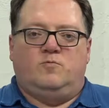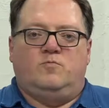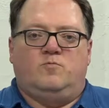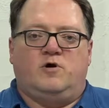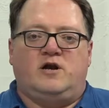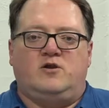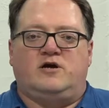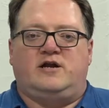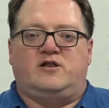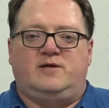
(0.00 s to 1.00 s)
We're going to look
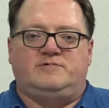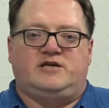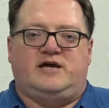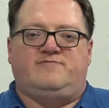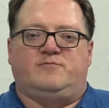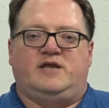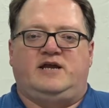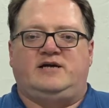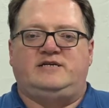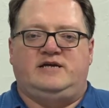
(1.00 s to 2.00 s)
at a clip today from the
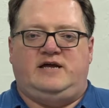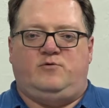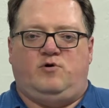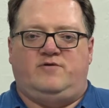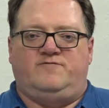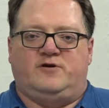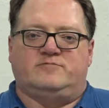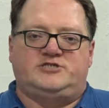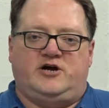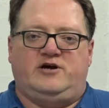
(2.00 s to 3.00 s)
1981 film
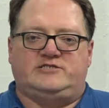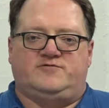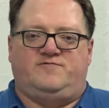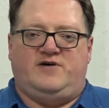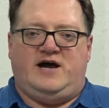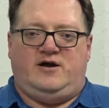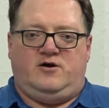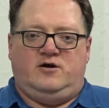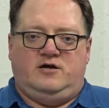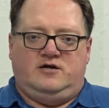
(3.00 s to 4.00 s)
Chariots of
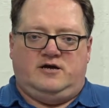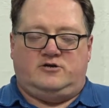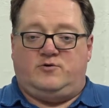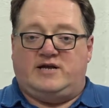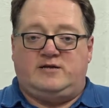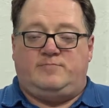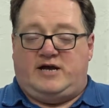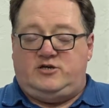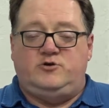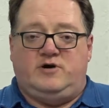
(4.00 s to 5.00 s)
Fire. Uh, directed
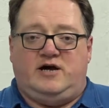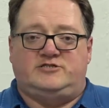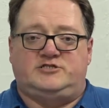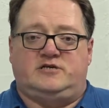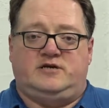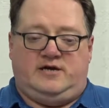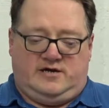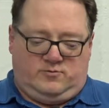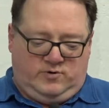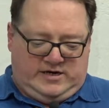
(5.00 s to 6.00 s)
by Hugh Hudson
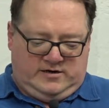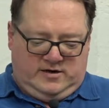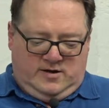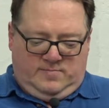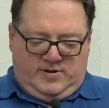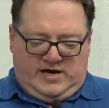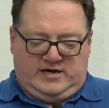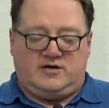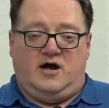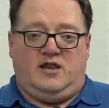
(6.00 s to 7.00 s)
and written
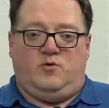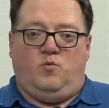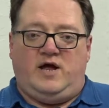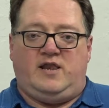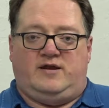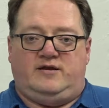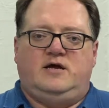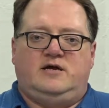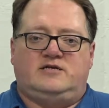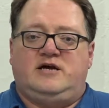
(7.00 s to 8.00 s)
by Colin Welland.
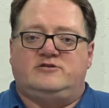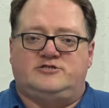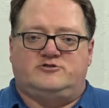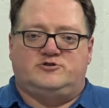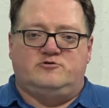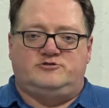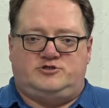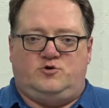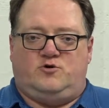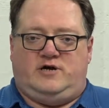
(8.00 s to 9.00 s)
It tells the true
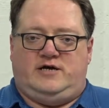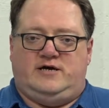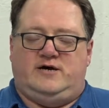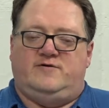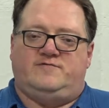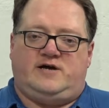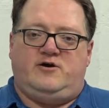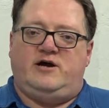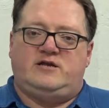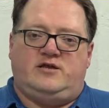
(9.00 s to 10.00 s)
story of
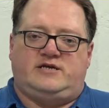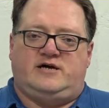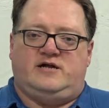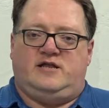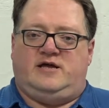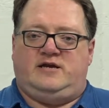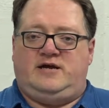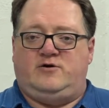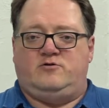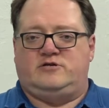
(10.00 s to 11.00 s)
Eric Liddell and
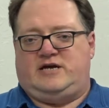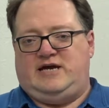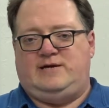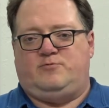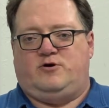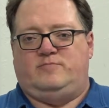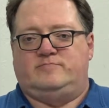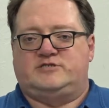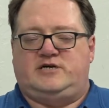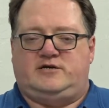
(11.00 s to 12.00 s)
Harold
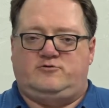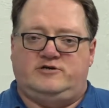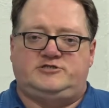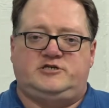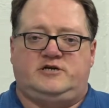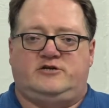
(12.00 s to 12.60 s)
Abrahams, a Christian and a